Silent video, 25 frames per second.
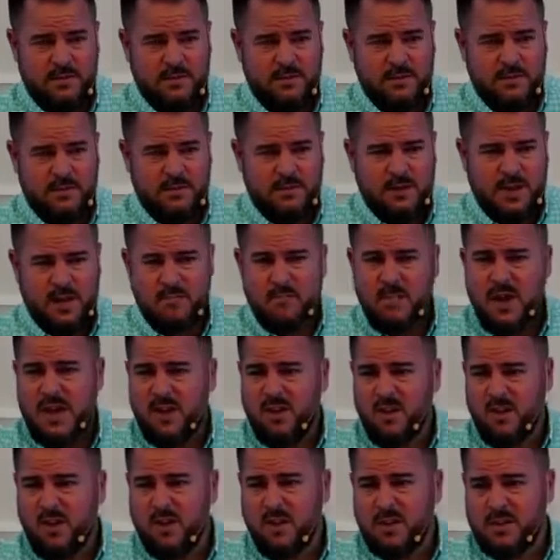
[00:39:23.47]
And it may
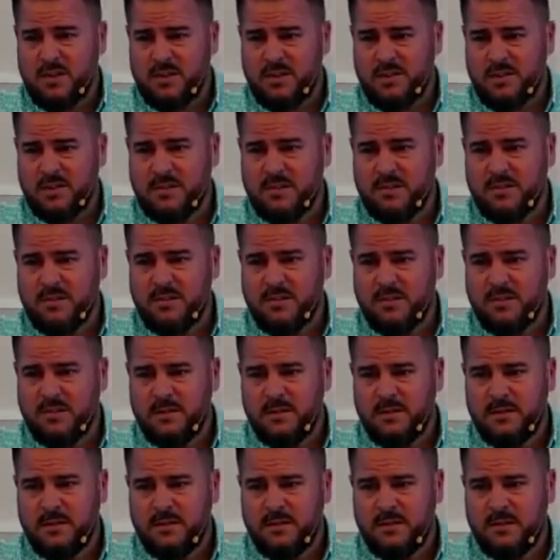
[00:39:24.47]
hurt,
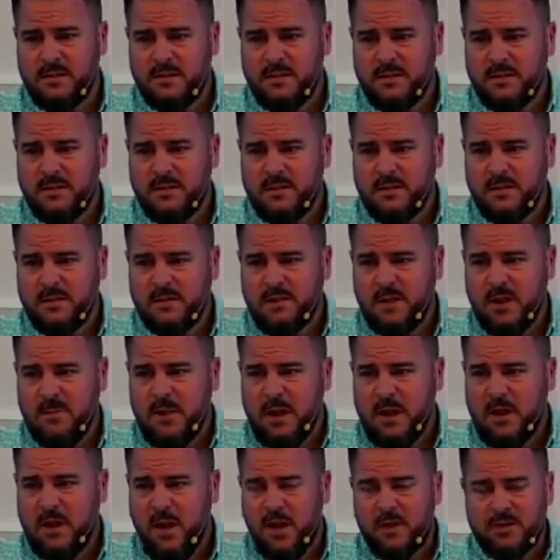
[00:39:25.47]
it may
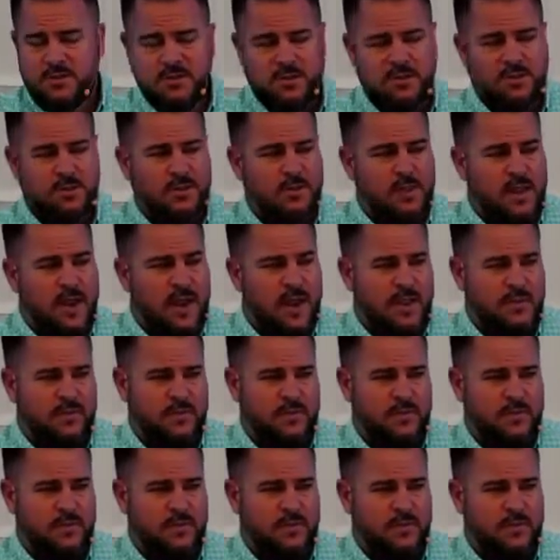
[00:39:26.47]
cost you your life.